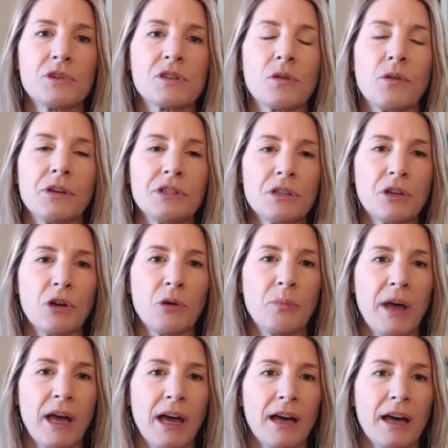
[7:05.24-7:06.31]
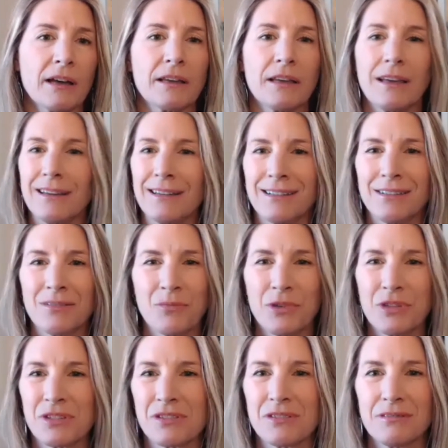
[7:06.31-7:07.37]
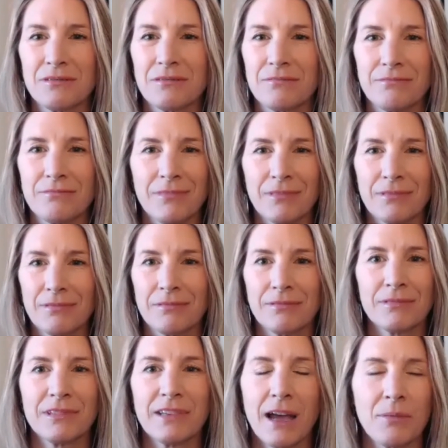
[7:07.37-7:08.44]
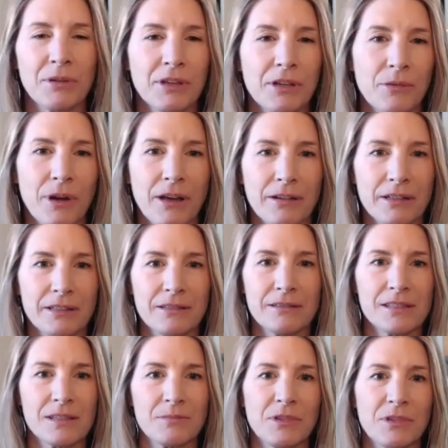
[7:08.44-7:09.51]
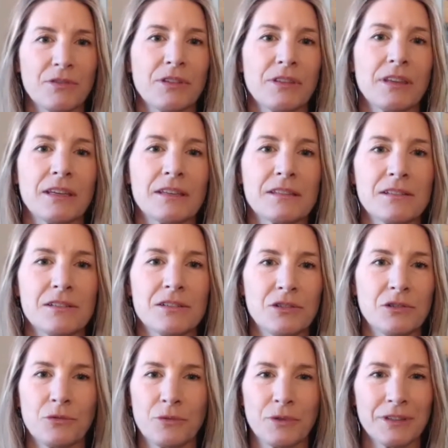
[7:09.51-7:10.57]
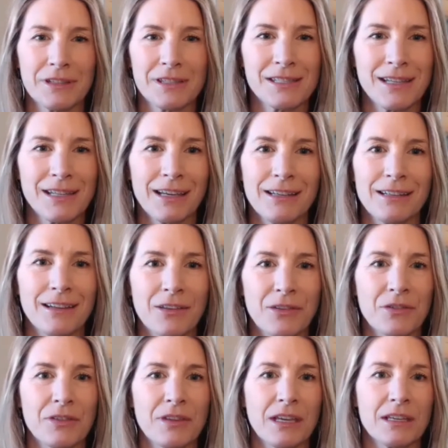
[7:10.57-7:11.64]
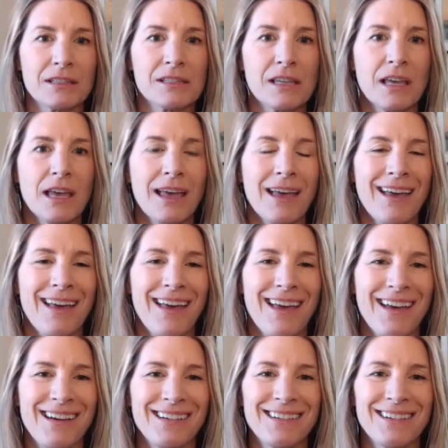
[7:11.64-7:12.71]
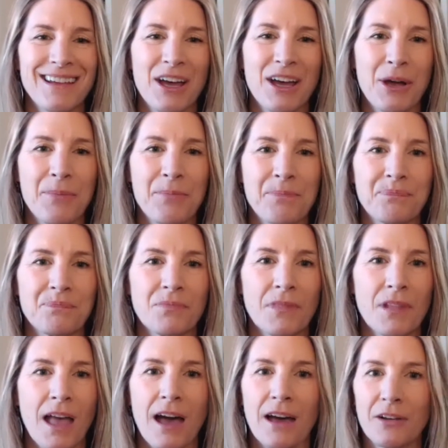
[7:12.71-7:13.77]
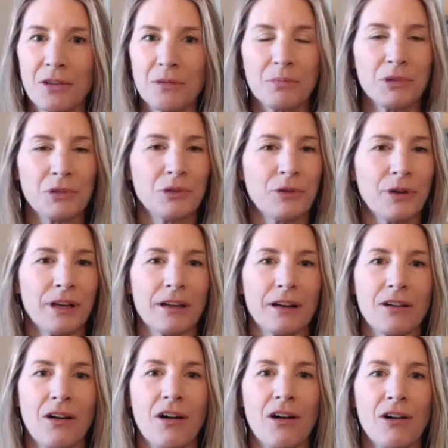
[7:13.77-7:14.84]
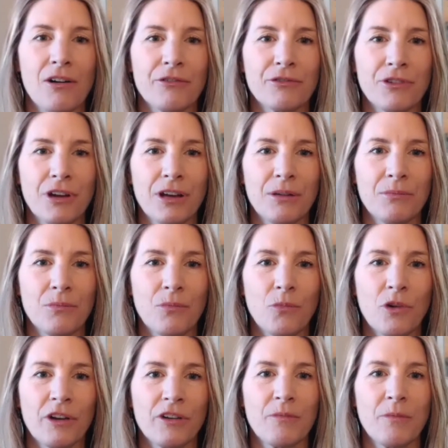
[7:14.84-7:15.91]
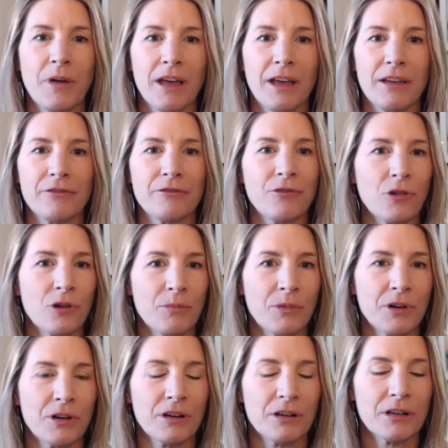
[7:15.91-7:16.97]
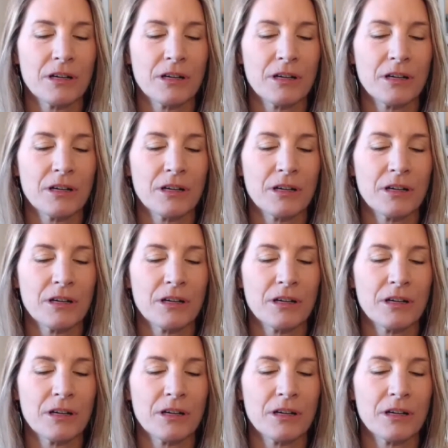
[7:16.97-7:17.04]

going to go back and was dabbling around in some different things to do, real estate and other things. And out of the blue, I got a call from one of my former